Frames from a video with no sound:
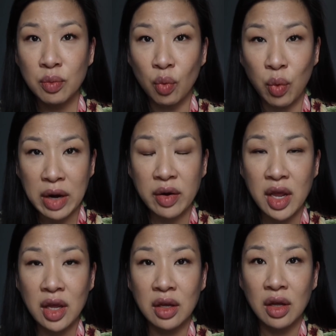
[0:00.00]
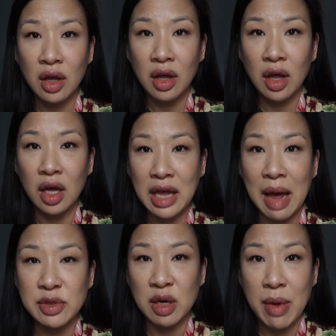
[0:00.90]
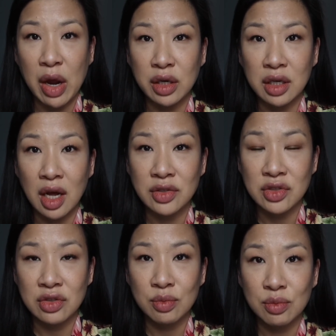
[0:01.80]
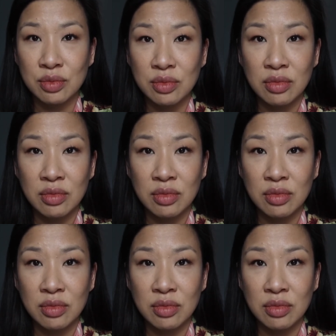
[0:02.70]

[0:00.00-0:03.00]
wearing a Captain America costume.